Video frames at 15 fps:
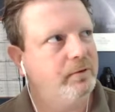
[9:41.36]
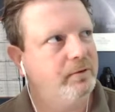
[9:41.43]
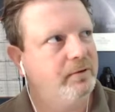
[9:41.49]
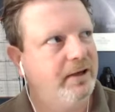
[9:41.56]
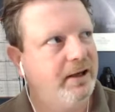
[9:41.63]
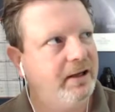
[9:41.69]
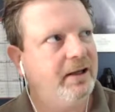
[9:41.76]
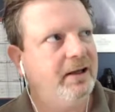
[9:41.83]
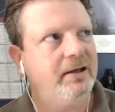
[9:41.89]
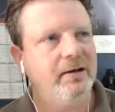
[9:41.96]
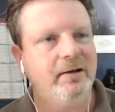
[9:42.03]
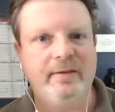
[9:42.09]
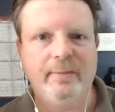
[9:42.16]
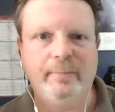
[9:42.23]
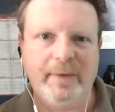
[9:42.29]

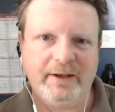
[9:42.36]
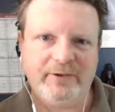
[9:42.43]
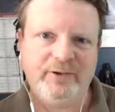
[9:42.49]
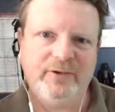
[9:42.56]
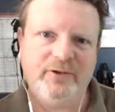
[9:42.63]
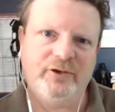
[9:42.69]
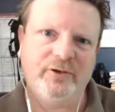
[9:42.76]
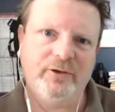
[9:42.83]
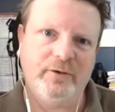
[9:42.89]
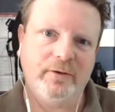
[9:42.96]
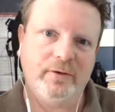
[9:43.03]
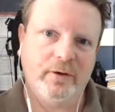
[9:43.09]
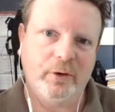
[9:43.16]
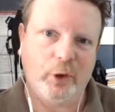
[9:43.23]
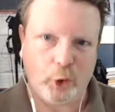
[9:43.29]
getting the message
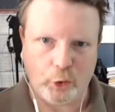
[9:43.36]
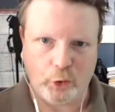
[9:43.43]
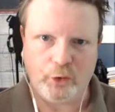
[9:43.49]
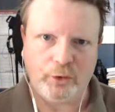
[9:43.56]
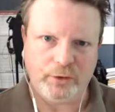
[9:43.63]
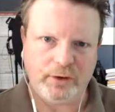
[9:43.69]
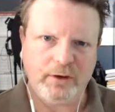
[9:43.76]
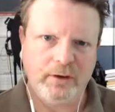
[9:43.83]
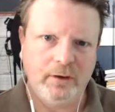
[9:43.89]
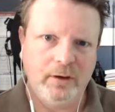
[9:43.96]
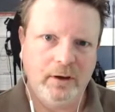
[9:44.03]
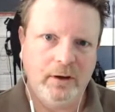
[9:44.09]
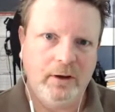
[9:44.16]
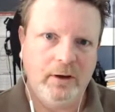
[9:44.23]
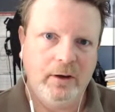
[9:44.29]
heard
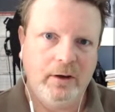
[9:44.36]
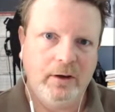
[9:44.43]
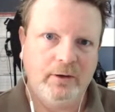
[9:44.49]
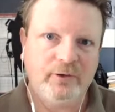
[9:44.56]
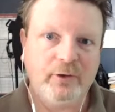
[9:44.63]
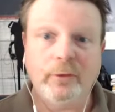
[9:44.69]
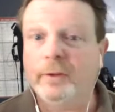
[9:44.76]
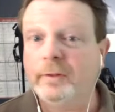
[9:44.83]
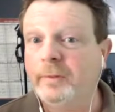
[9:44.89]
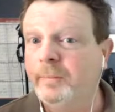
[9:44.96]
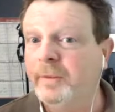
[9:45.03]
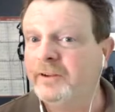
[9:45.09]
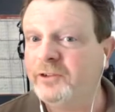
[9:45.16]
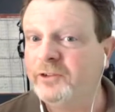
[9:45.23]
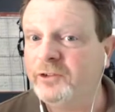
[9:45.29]
so that the
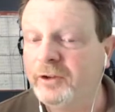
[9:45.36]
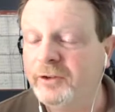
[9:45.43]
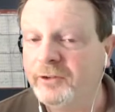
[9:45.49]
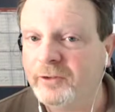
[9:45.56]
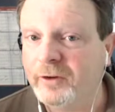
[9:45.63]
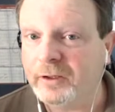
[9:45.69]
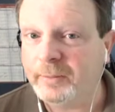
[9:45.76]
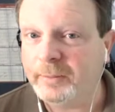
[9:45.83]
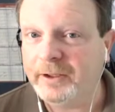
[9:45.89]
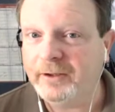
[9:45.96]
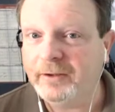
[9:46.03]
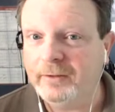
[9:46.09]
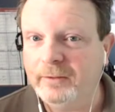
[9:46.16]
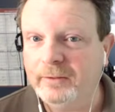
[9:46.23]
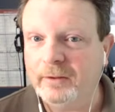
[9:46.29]
message can start to
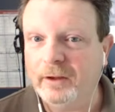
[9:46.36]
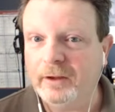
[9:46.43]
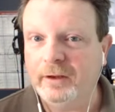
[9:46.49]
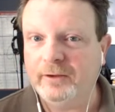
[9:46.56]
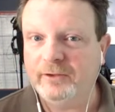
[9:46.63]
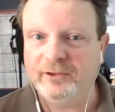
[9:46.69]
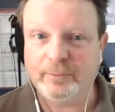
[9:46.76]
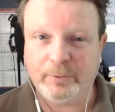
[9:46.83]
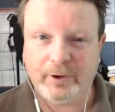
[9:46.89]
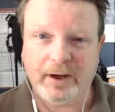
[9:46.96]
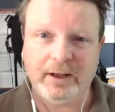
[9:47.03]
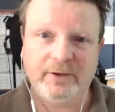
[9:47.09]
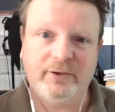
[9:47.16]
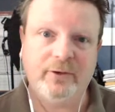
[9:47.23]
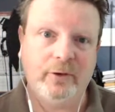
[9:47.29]
be uh,
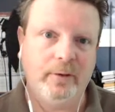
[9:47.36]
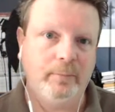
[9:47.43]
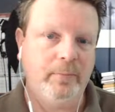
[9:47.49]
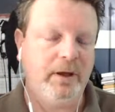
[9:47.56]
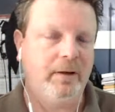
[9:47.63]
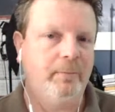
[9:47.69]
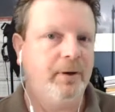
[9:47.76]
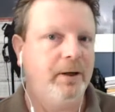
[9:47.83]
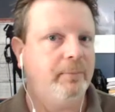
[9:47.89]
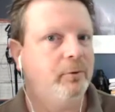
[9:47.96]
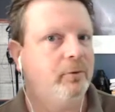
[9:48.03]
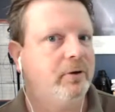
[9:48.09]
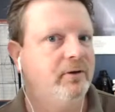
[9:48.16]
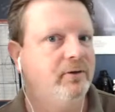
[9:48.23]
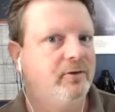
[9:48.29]
spread, so that me-
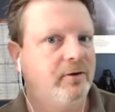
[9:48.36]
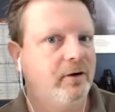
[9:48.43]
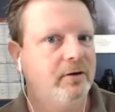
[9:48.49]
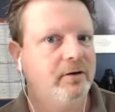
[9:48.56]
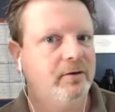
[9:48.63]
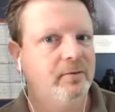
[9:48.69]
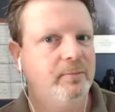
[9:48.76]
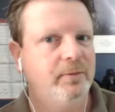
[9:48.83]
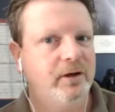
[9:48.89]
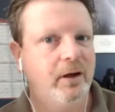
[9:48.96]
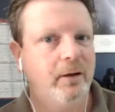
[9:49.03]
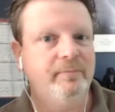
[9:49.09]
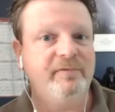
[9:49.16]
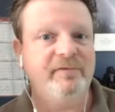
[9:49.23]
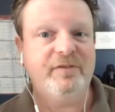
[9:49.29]
people can start to
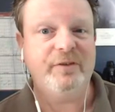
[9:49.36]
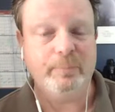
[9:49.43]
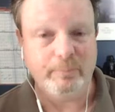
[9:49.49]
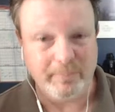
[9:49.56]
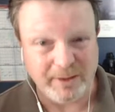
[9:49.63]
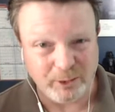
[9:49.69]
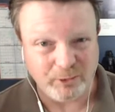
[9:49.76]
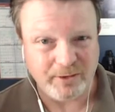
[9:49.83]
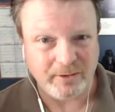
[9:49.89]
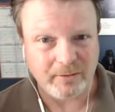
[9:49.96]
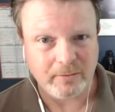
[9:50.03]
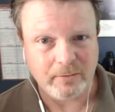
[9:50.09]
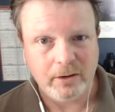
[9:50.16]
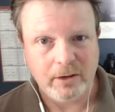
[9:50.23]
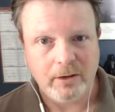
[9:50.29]
become
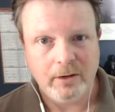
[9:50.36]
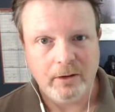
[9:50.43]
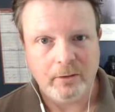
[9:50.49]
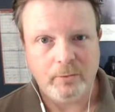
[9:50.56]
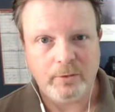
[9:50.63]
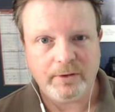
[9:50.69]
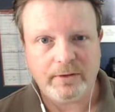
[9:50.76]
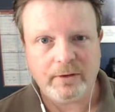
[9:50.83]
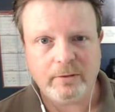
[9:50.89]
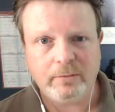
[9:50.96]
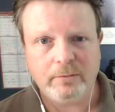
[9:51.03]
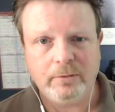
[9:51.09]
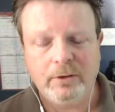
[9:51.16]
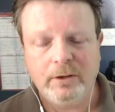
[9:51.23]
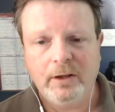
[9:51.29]
familiar with
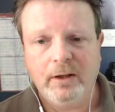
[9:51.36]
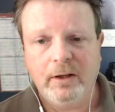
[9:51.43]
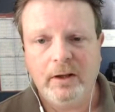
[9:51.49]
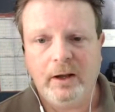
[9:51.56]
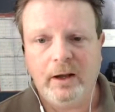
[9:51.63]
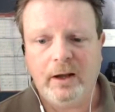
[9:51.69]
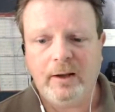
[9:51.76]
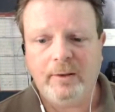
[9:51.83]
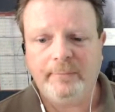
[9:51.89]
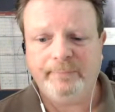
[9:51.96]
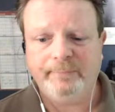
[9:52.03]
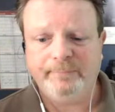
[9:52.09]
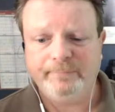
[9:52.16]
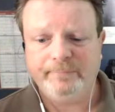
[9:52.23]
you. Um,